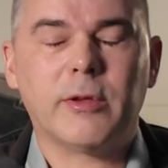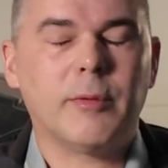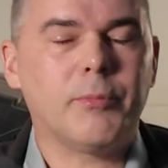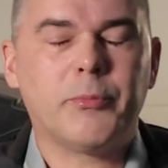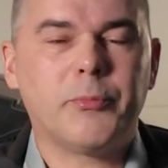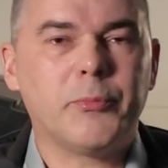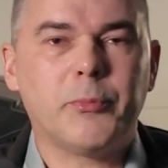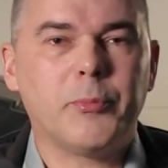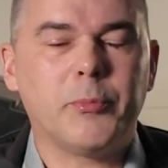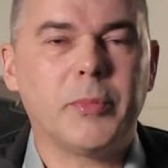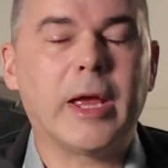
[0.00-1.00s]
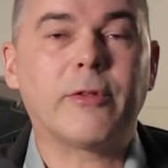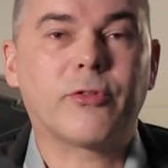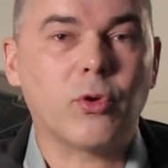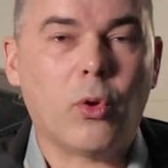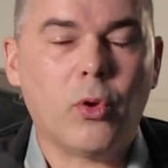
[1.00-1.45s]
to get
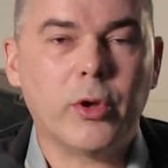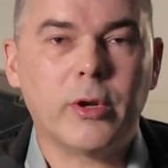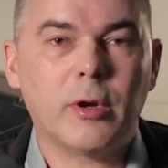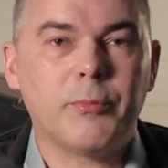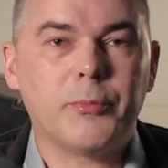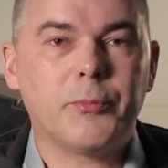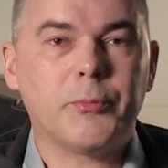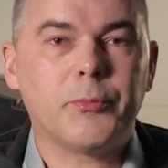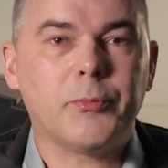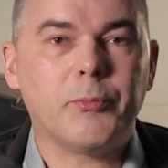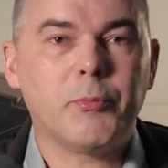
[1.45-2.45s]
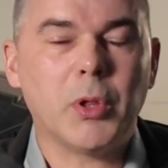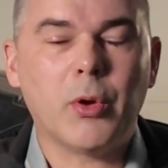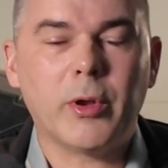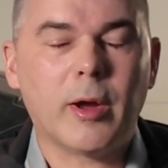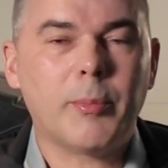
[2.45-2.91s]
stolen or
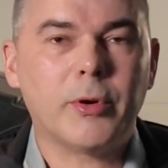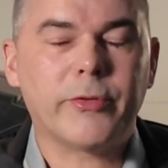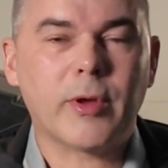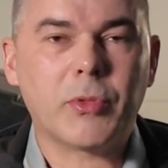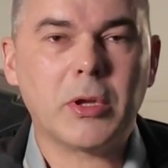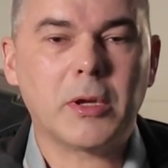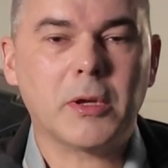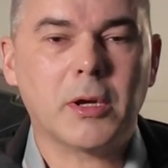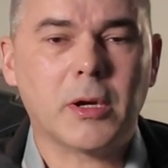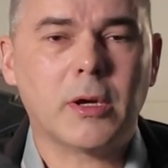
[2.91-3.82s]
blown up or something.